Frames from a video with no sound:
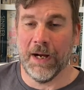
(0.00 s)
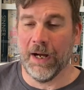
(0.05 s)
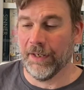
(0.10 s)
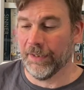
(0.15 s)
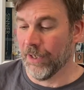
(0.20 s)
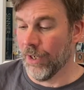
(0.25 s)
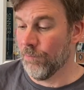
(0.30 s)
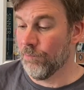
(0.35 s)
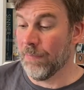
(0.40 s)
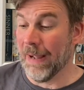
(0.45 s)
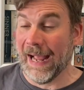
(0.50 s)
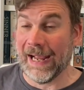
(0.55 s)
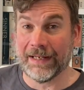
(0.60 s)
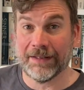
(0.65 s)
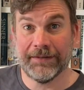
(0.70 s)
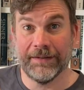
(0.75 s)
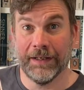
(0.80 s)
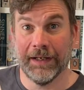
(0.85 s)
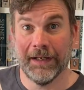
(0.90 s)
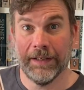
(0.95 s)
I go back
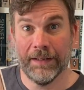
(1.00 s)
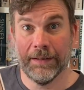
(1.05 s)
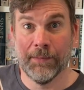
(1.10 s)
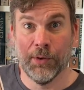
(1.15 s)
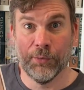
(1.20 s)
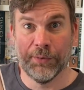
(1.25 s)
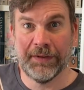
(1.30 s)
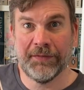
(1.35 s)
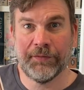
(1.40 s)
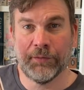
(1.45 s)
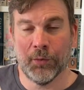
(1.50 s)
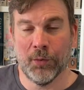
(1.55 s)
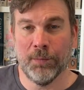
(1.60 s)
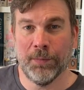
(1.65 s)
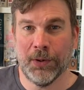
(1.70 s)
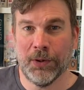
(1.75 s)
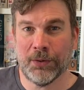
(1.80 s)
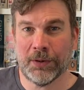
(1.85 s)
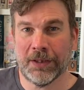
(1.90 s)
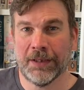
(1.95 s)
to the more difficult
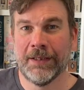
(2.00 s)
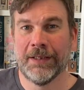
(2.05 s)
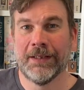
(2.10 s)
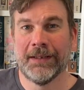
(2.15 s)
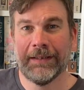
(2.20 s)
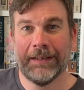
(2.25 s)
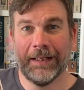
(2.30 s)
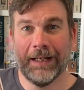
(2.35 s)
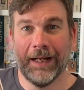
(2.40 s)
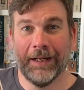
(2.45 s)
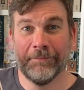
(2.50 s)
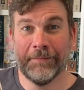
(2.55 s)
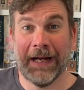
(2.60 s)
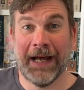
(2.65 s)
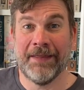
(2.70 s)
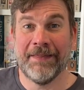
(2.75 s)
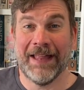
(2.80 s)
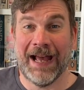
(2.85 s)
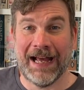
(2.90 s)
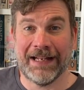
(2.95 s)
book.
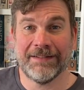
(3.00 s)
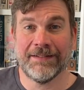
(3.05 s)
And that